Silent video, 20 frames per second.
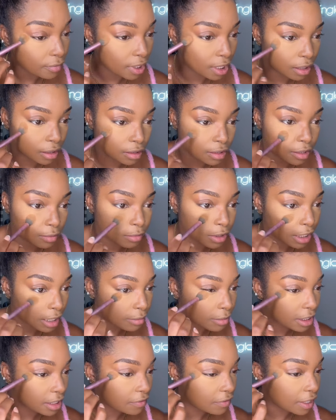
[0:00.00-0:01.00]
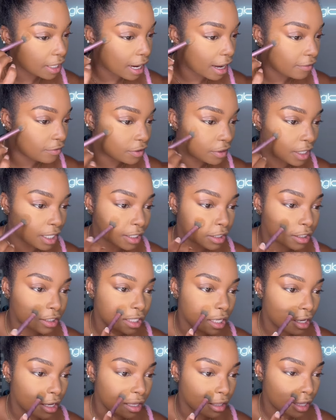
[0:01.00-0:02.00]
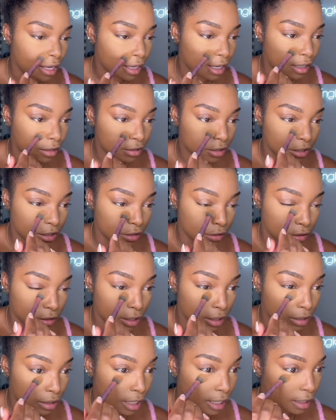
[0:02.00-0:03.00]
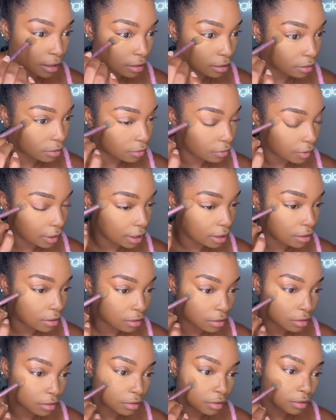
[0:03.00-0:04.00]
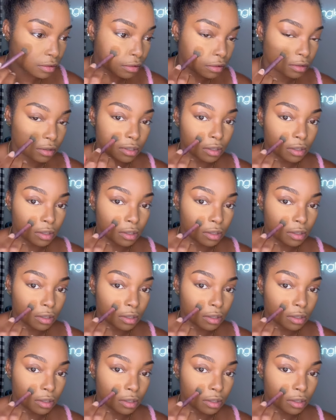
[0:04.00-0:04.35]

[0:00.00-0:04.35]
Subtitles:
sometimes even after I set, like I'll still get like little wrinkles.